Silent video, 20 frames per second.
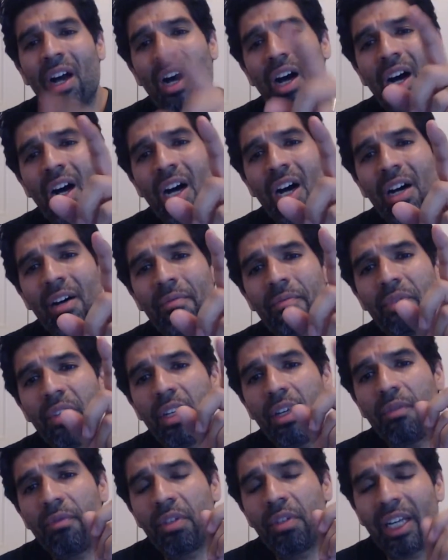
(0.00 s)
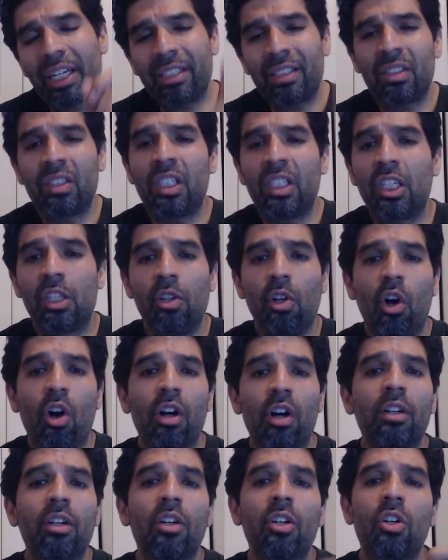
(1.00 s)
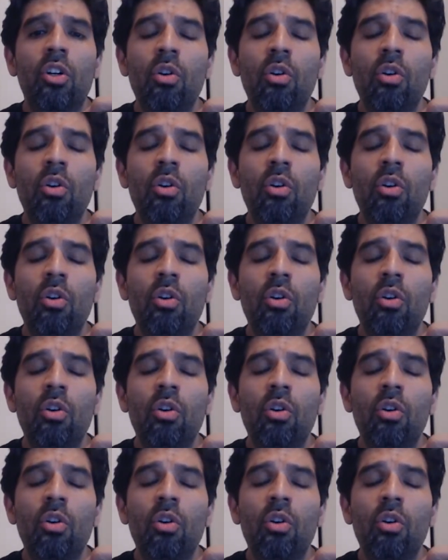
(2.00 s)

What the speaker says: If you'd like to sing along,